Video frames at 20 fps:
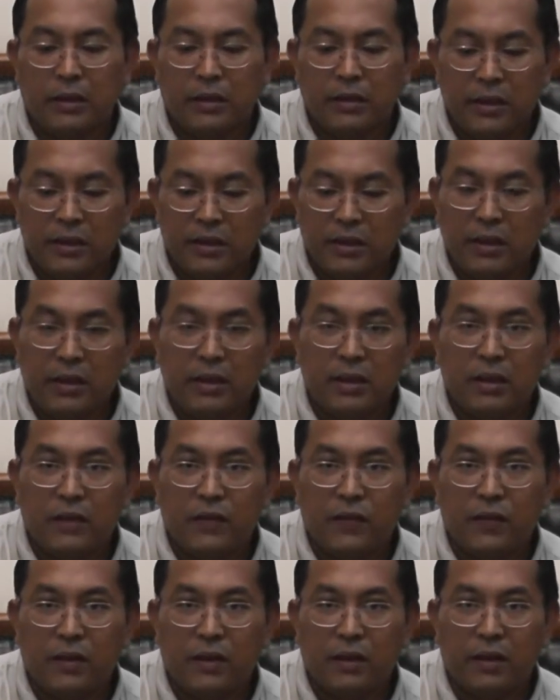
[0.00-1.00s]
Just
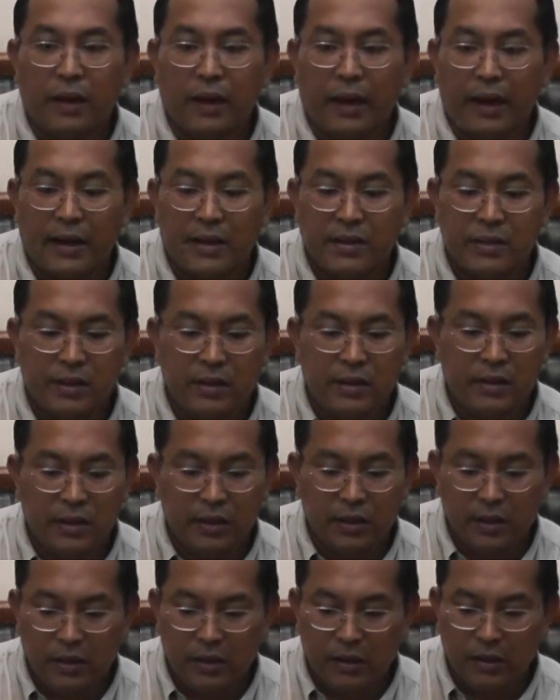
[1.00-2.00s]
enough acid,
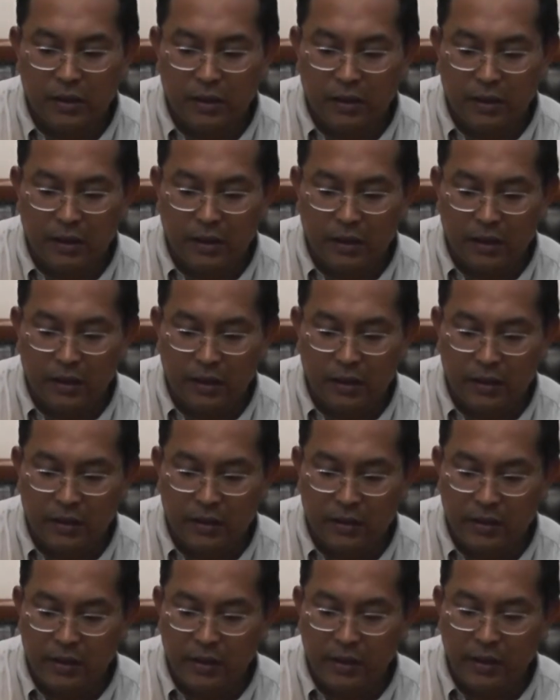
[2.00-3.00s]

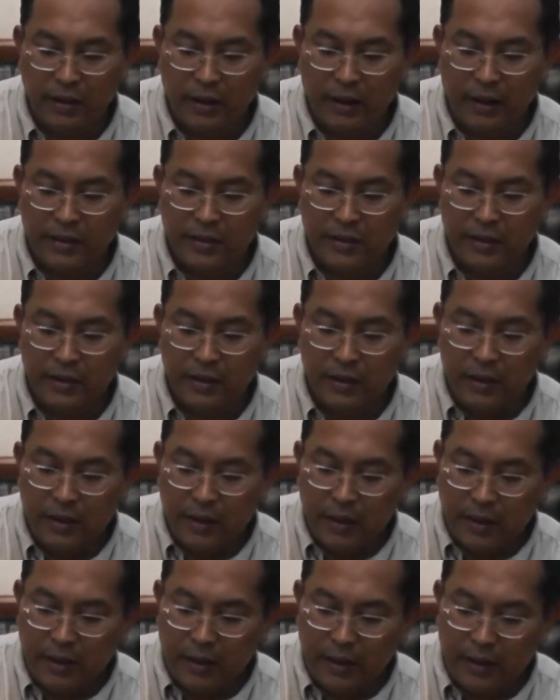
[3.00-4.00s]
acidic acid
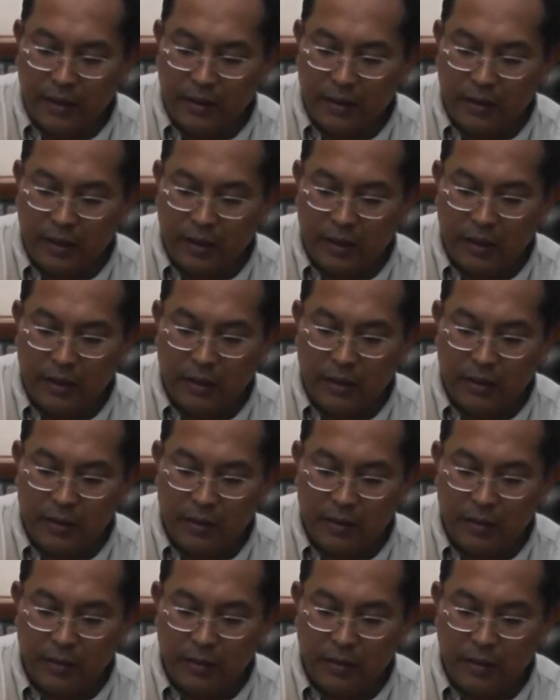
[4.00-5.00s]

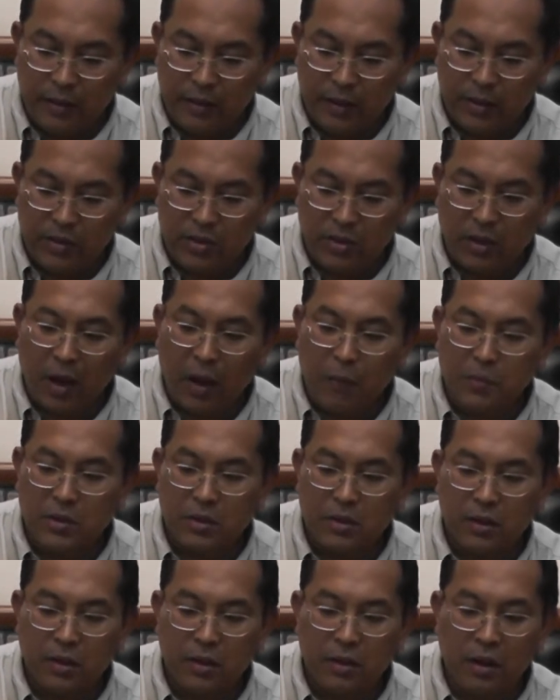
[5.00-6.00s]
that
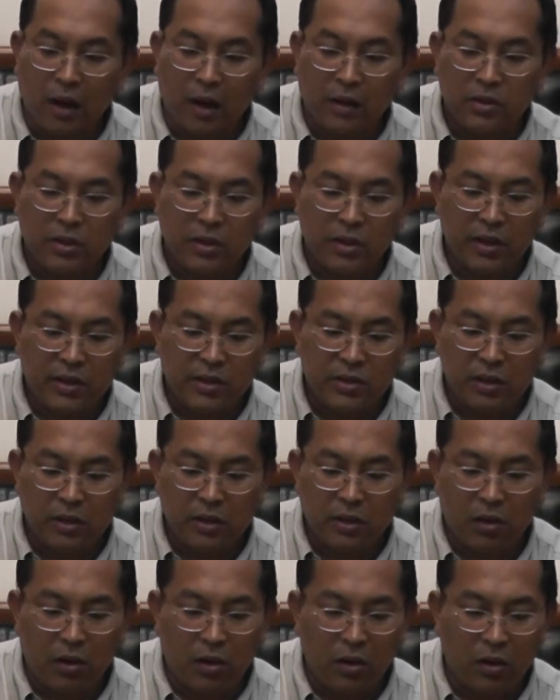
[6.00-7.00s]
stops the
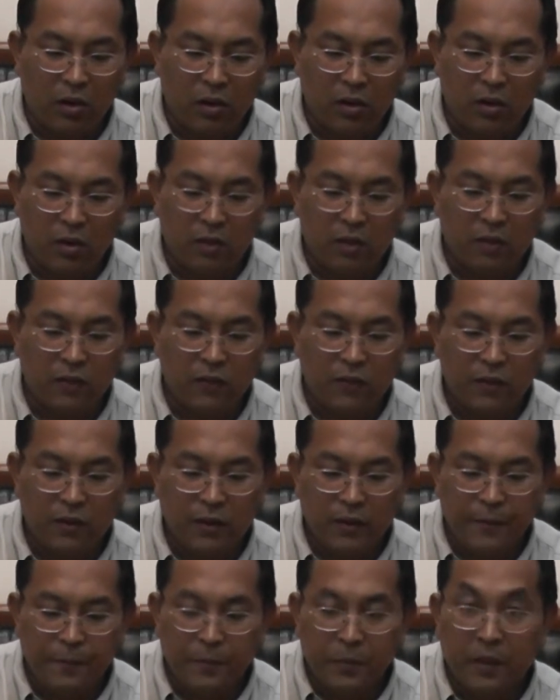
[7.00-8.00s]
oxidation of
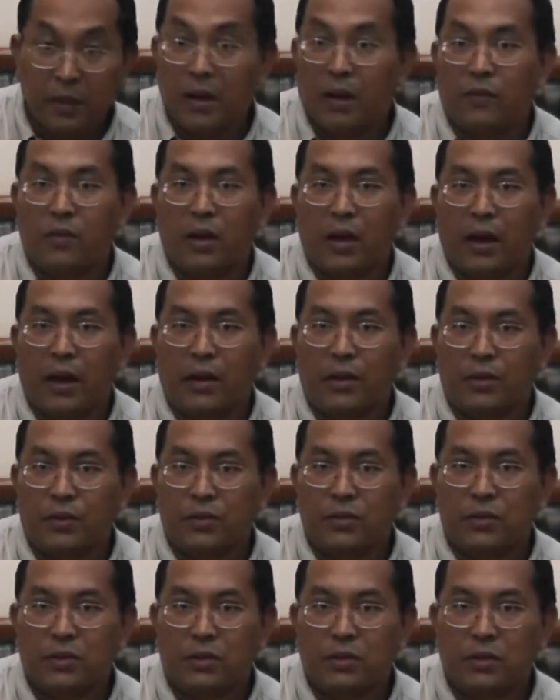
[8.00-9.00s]
the
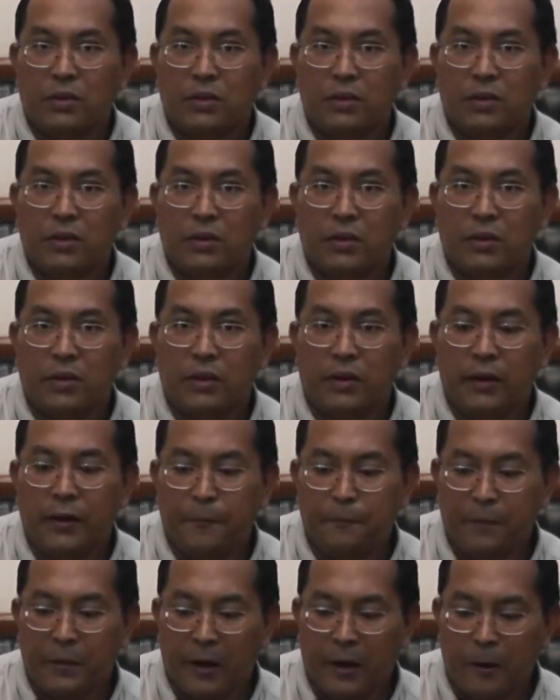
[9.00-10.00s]
avocados. All
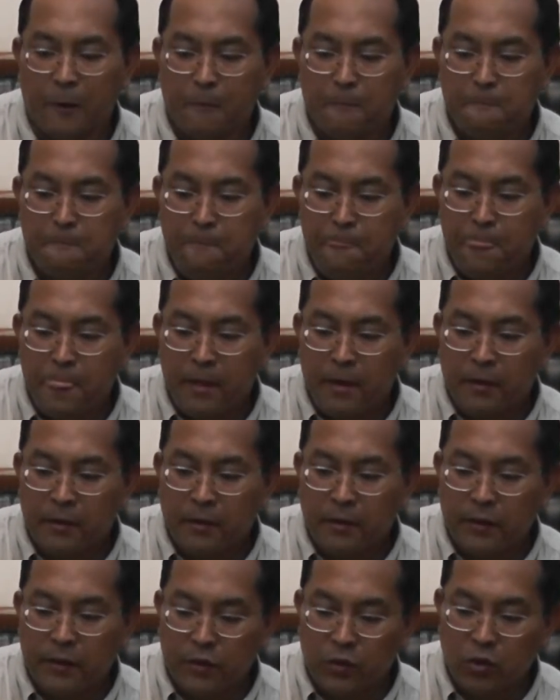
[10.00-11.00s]
right, now
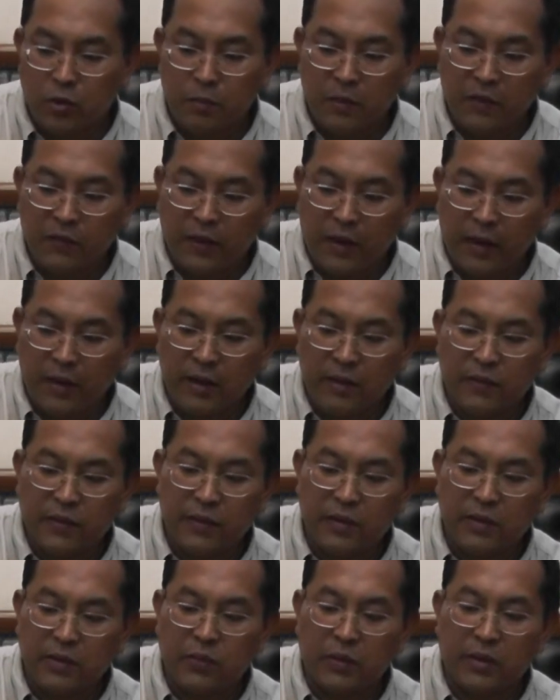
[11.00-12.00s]
it should be fine. Even
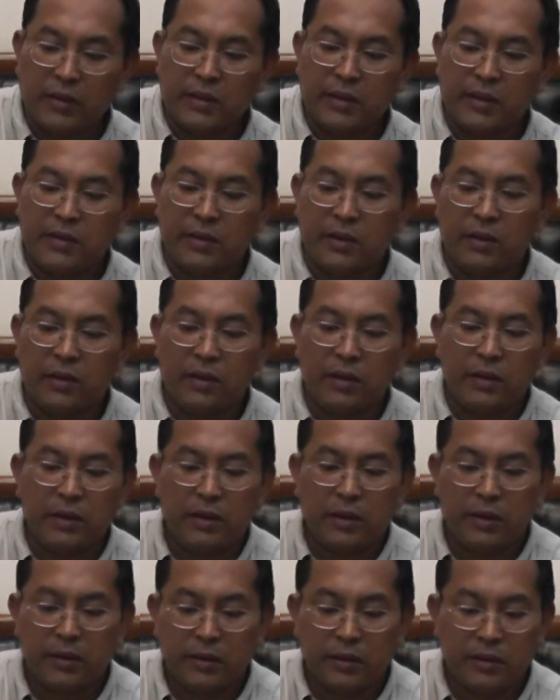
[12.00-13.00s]
this one, as I said
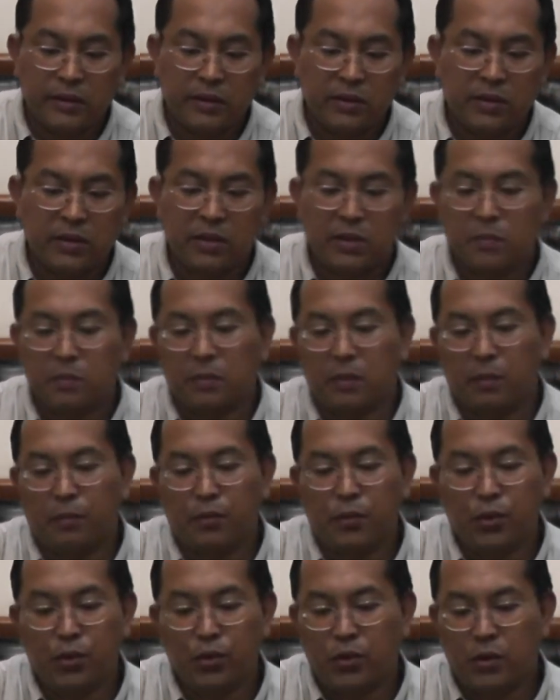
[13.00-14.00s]
earlier, this is just
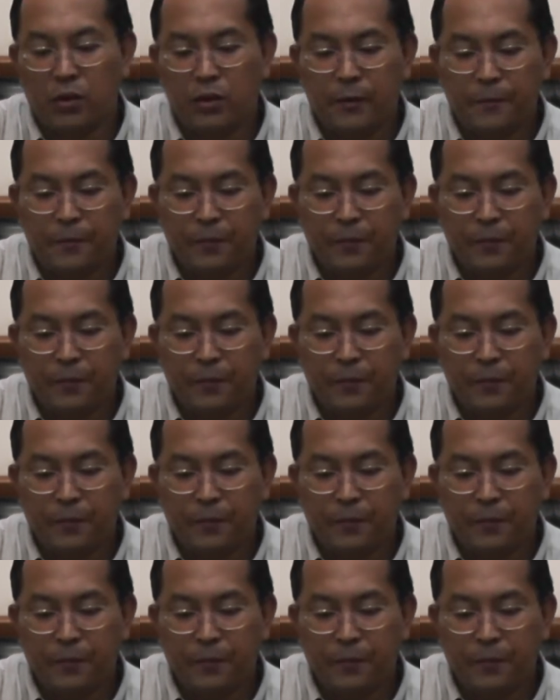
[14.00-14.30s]
pure